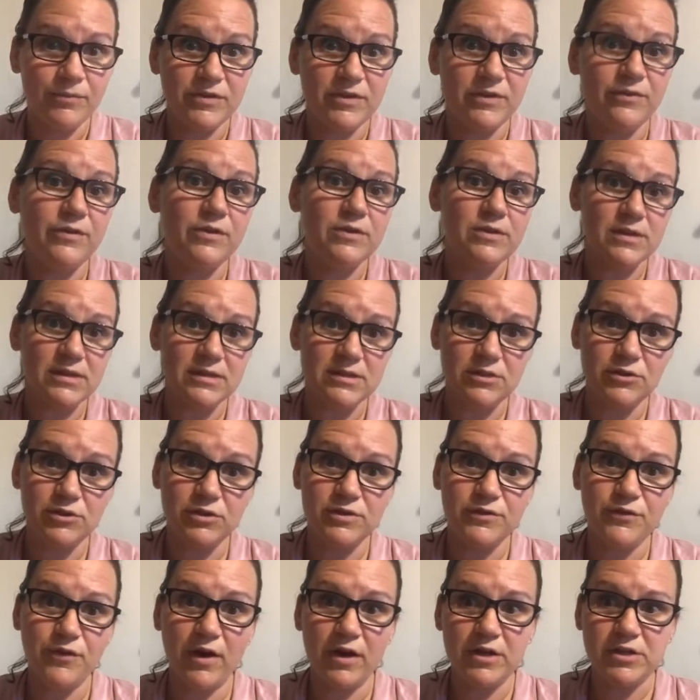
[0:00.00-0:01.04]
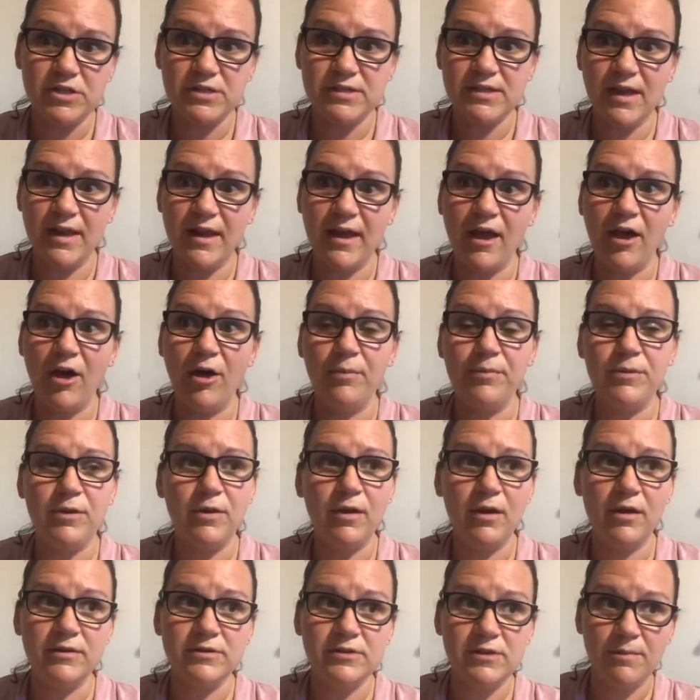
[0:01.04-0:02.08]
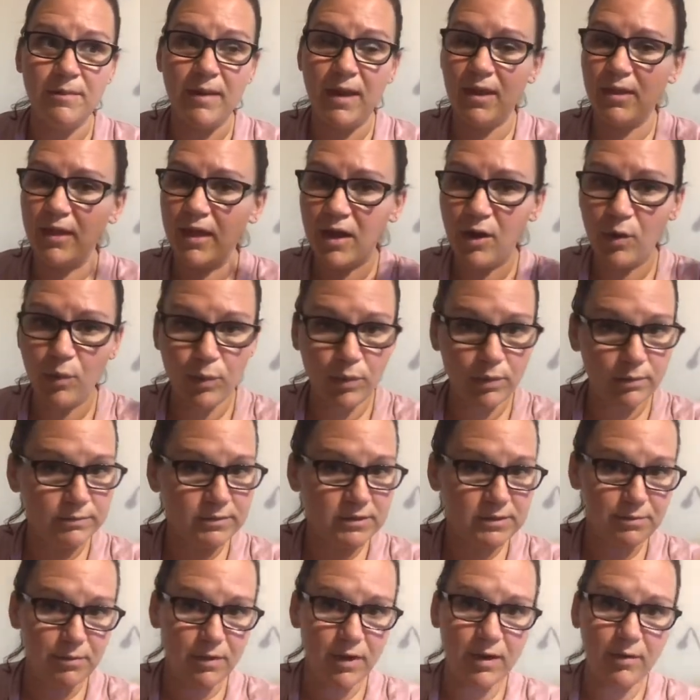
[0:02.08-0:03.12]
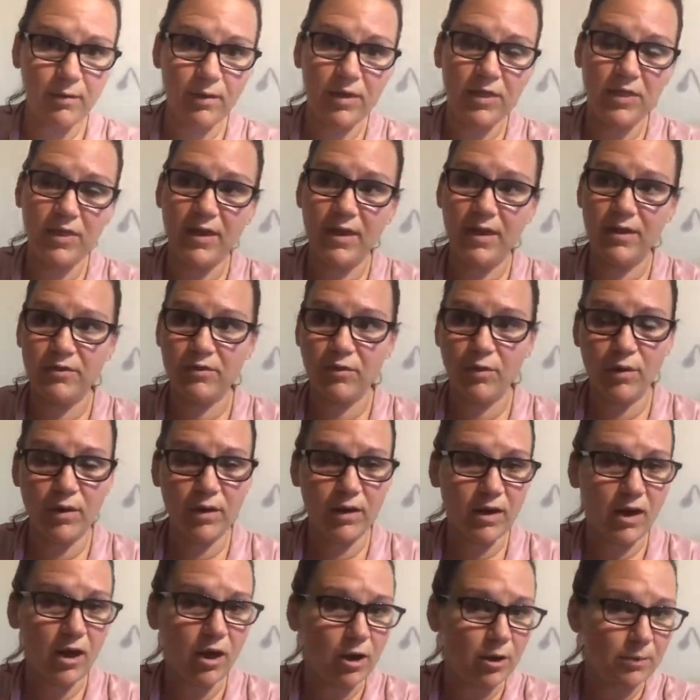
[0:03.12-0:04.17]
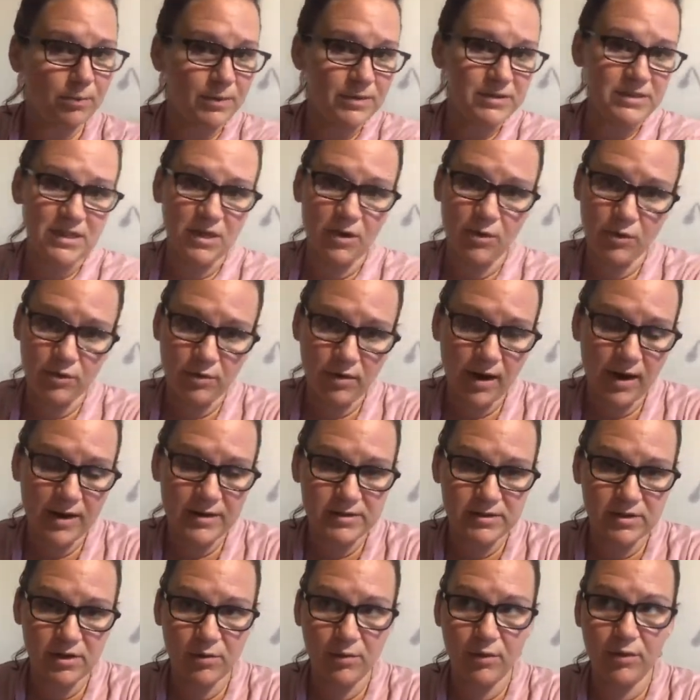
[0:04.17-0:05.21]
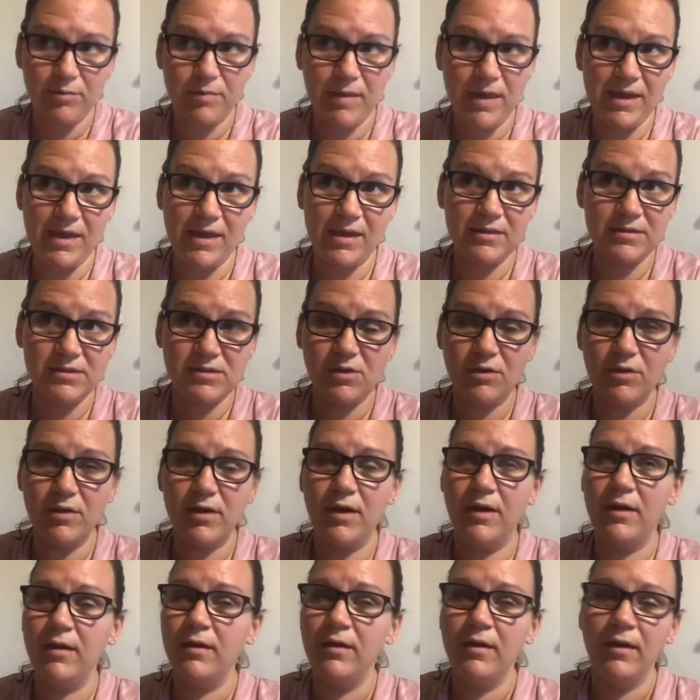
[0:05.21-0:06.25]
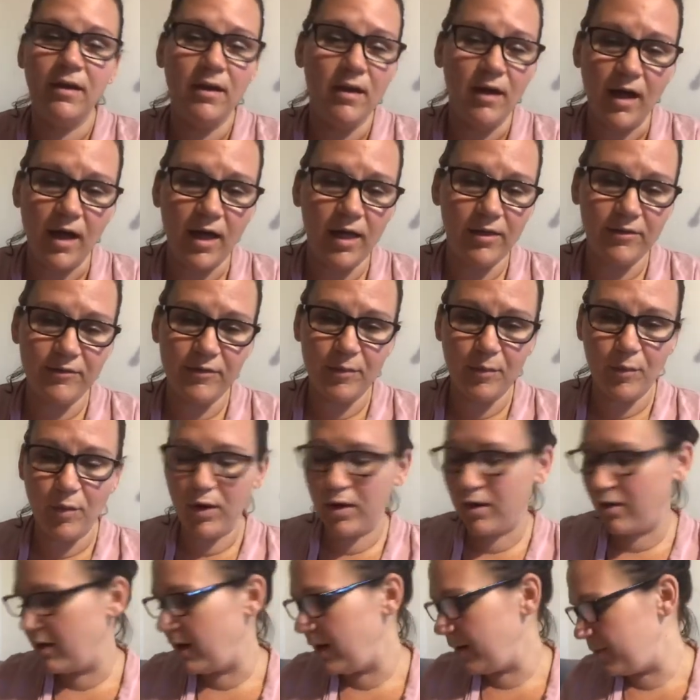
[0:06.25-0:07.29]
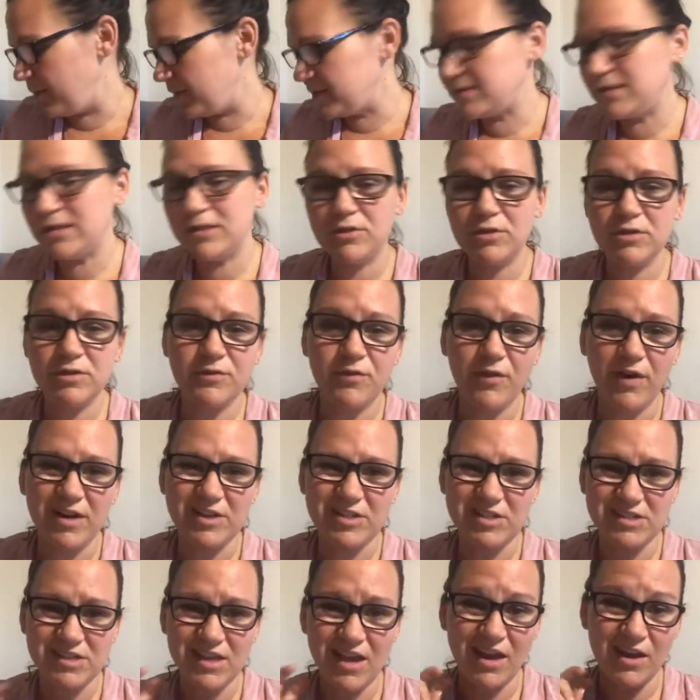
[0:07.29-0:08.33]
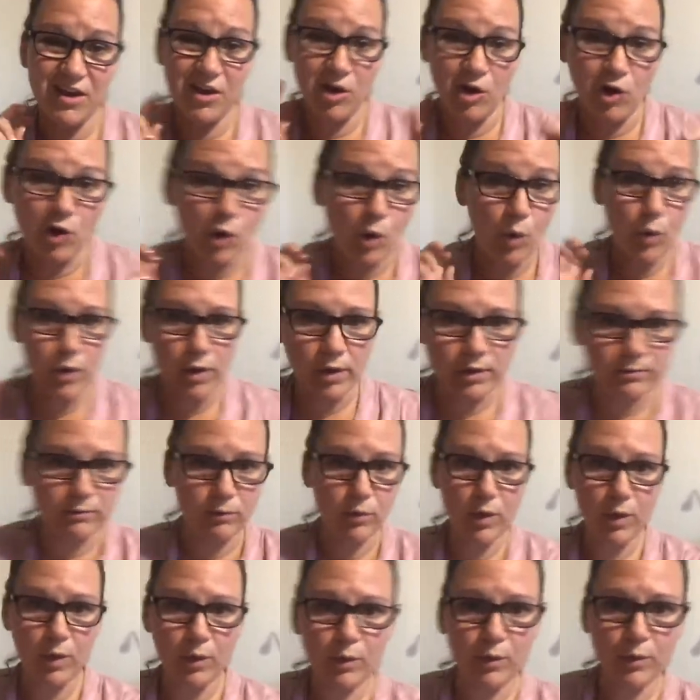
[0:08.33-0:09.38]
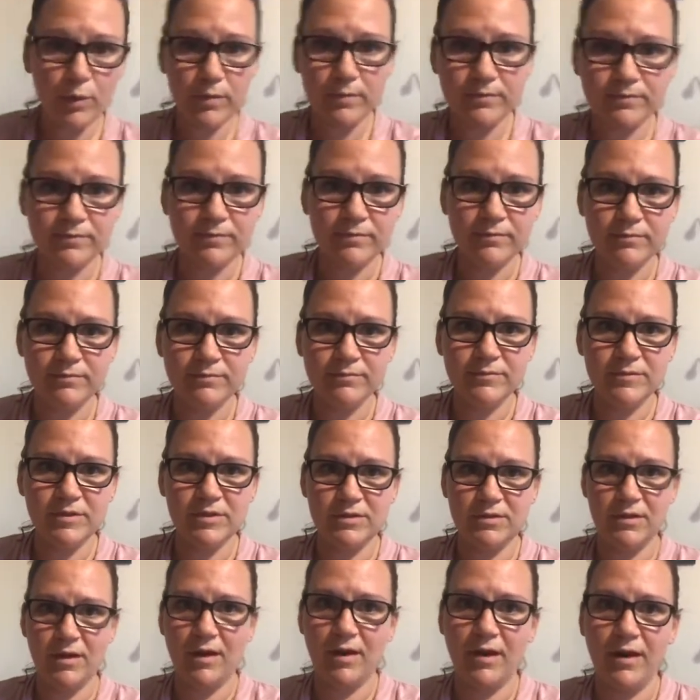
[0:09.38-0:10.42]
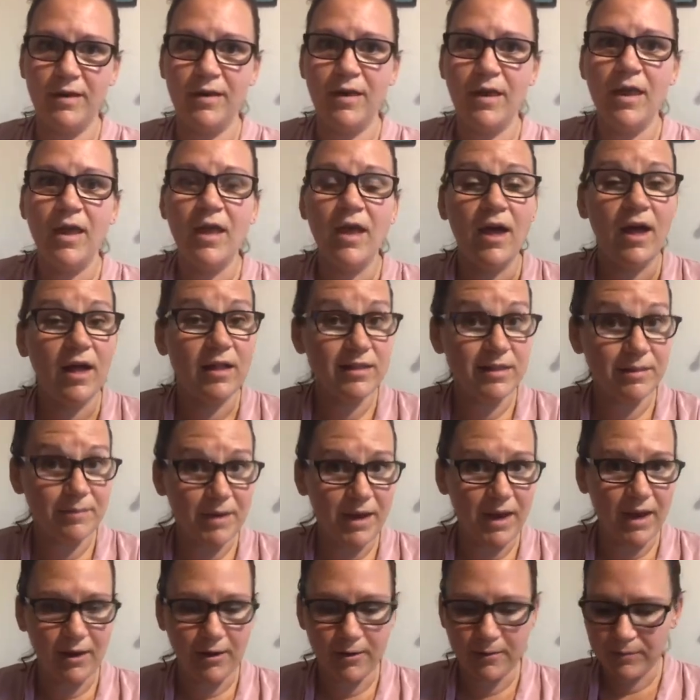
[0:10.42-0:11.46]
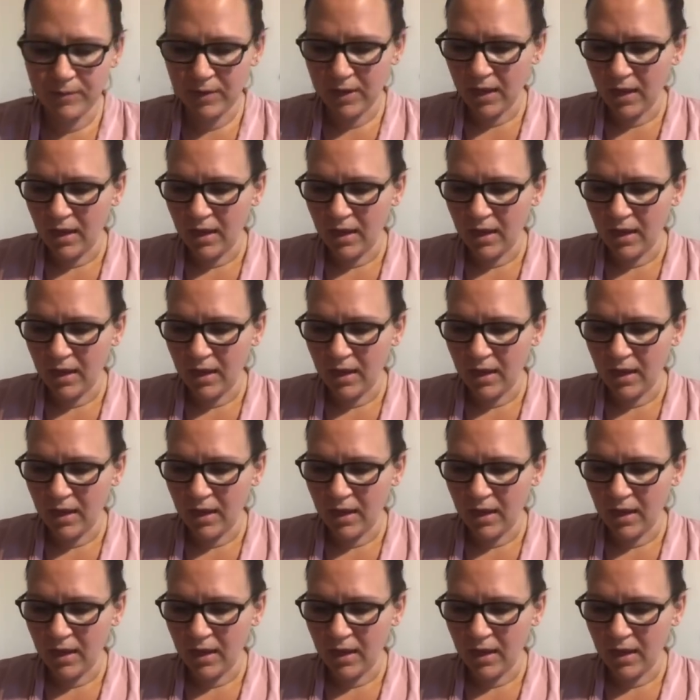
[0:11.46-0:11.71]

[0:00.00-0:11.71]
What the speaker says: diffusing Citrus Fresh is going to help. You can also make like a room spray with it, or carpet deodorizer with baking soda. All of them work great. But Citrus Fresh is kind of your odor, eliminator.